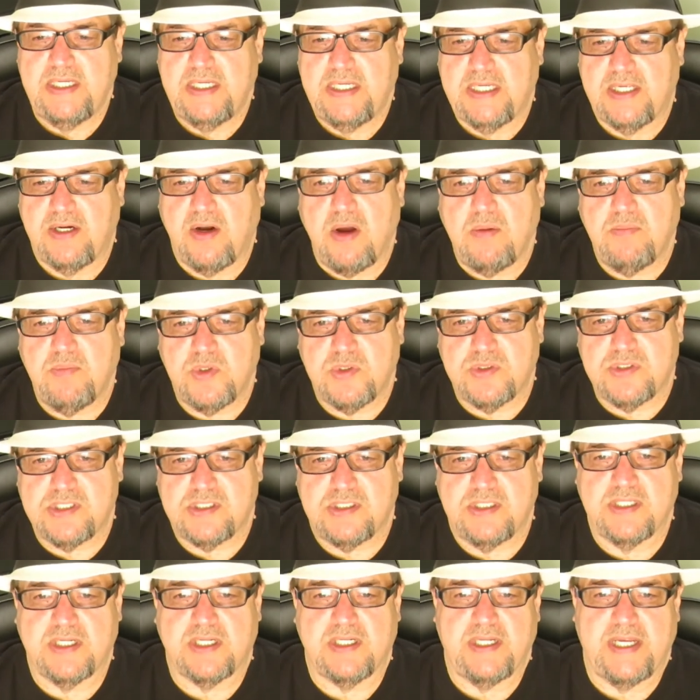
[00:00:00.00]
It almost
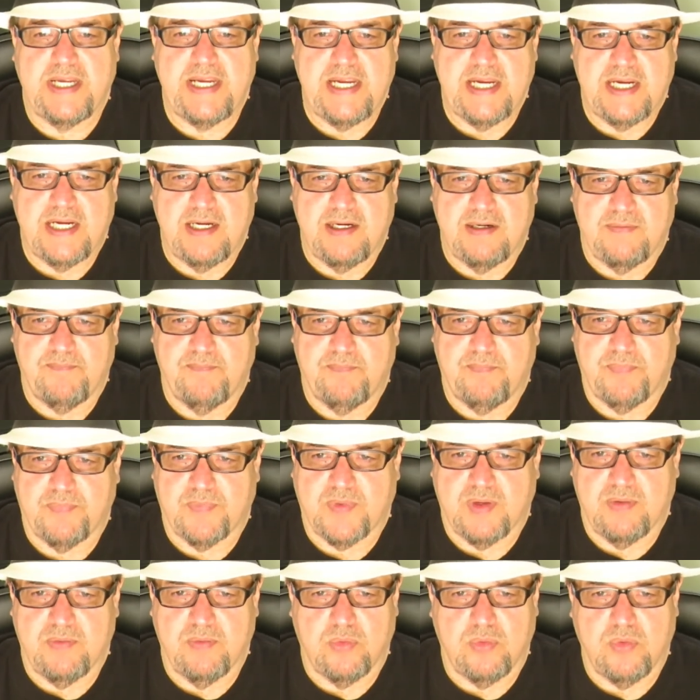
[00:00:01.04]
looked like
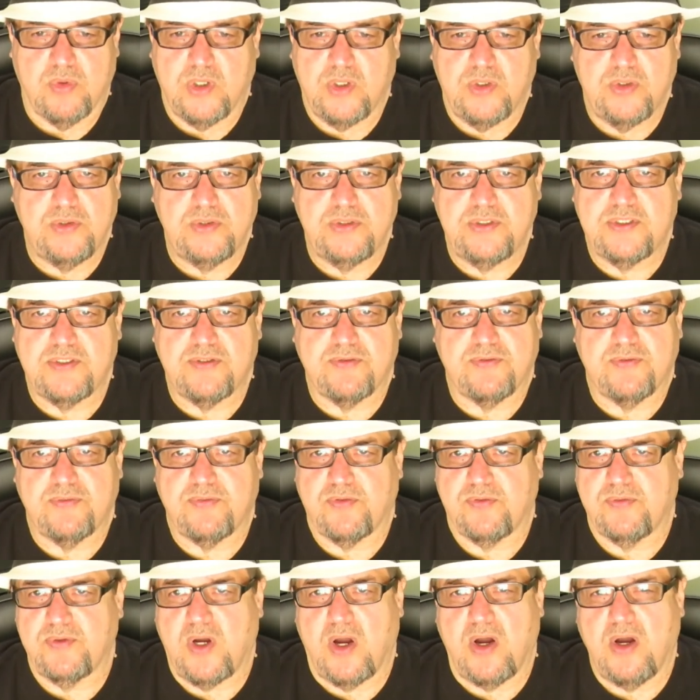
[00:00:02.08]
roads
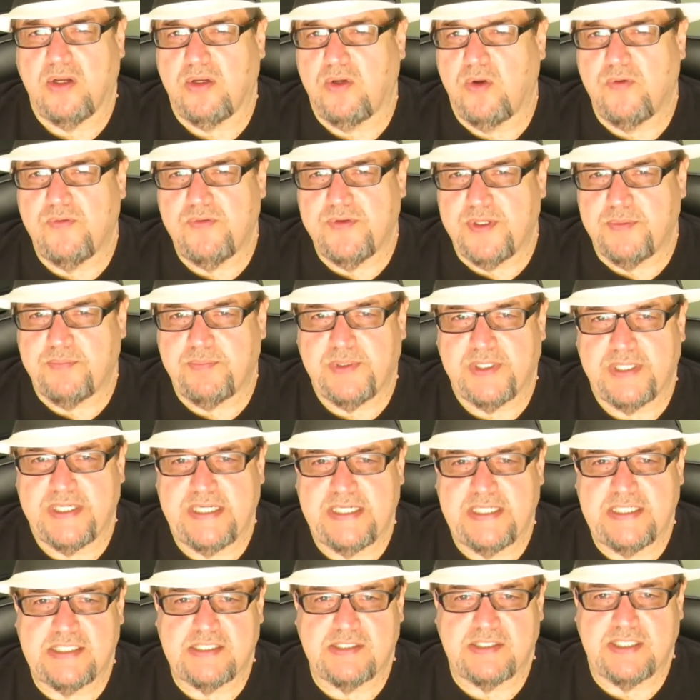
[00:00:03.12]
all over the
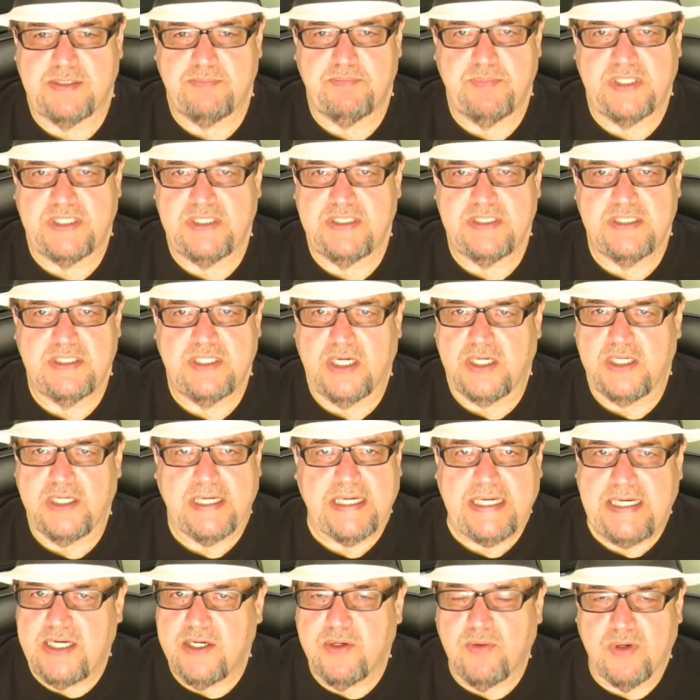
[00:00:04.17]
place have been done
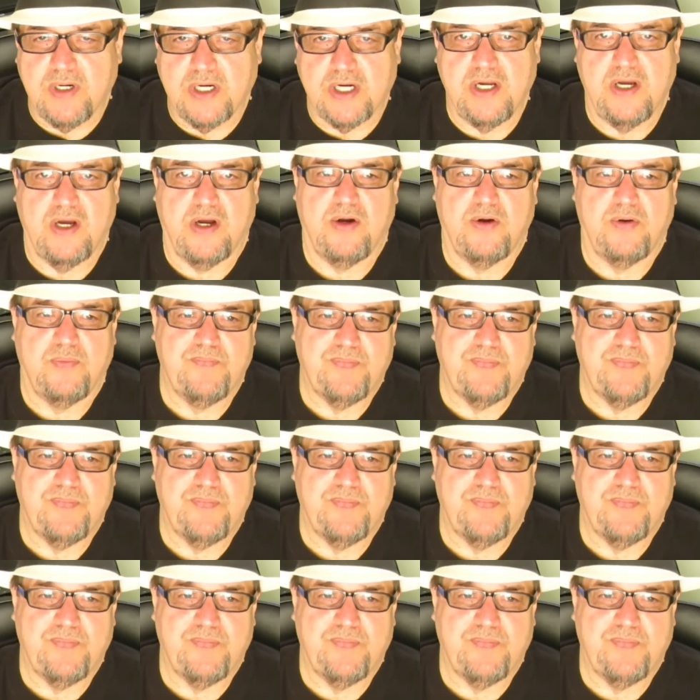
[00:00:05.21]
a year ago.